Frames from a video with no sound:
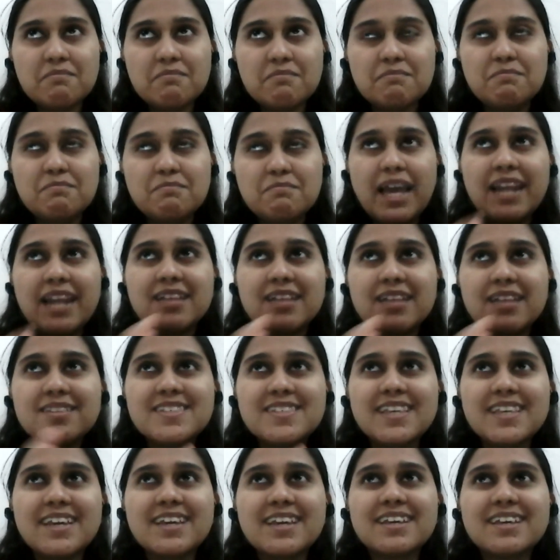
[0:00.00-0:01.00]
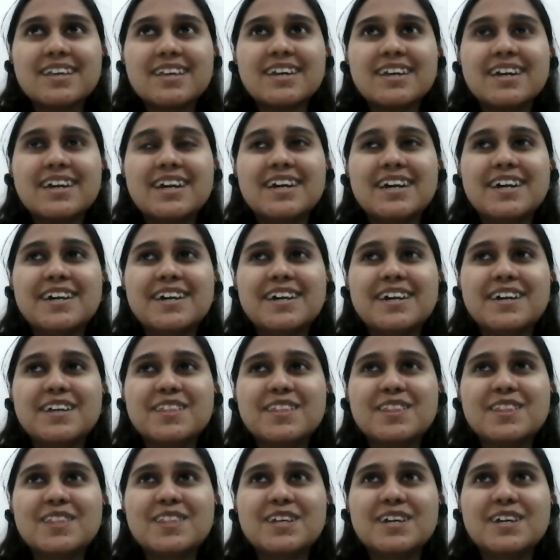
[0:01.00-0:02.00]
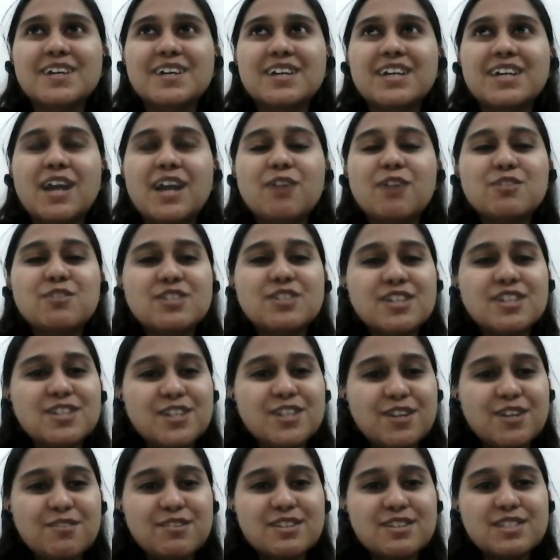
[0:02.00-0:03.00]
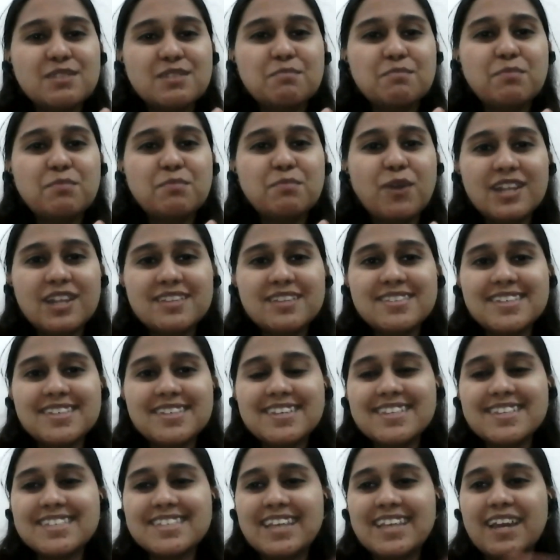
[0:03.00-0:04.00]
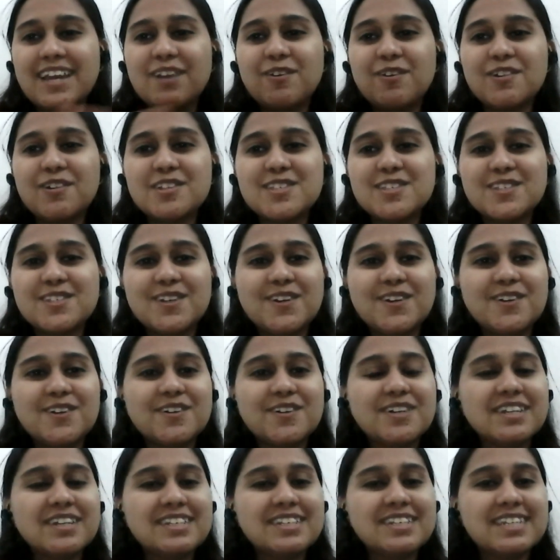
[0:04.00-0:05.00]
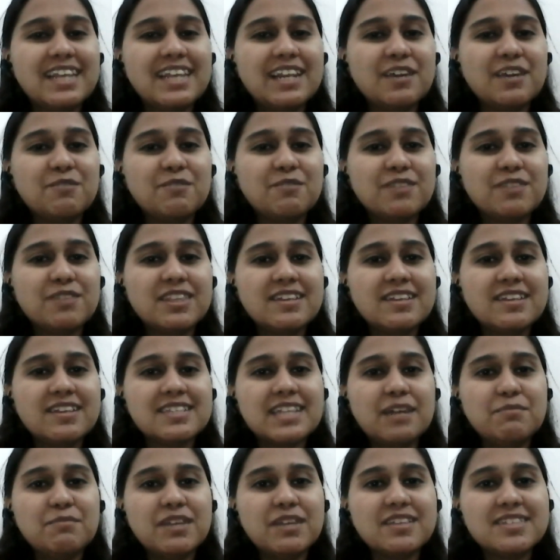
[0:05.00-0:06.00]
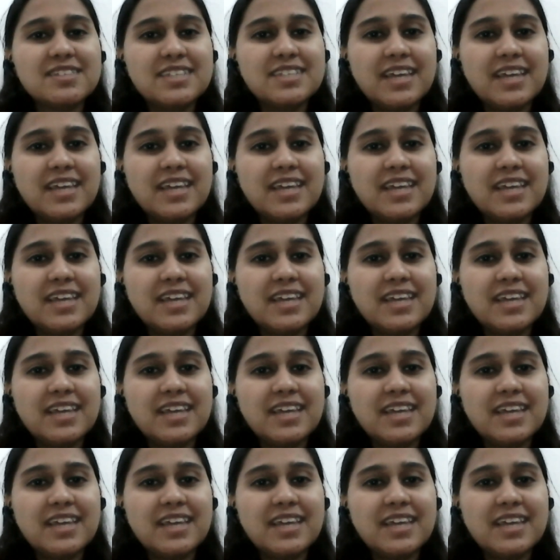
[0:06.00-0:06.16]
balancing the counterterrorism policies and also dealing with the Islamic